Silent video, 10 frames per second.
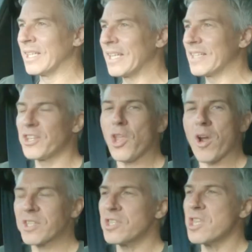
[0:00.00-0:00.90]
It's a
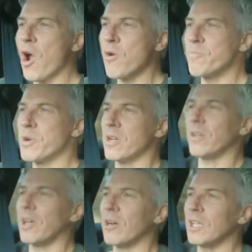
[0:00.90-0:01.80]
nice note, but
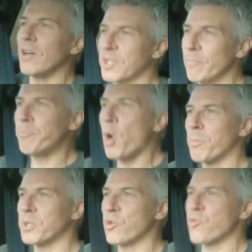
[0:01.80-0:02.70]
I'd like some
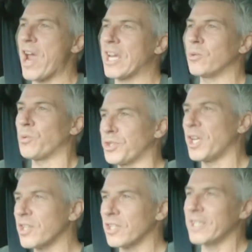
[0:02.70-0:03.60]
pops and crackles,
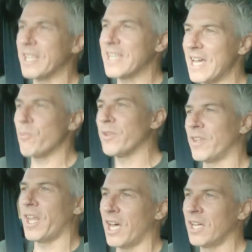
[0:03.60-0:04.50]
just like you get with
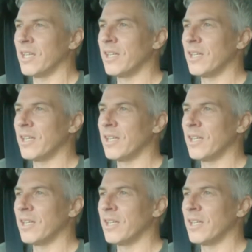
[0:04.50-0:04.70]
the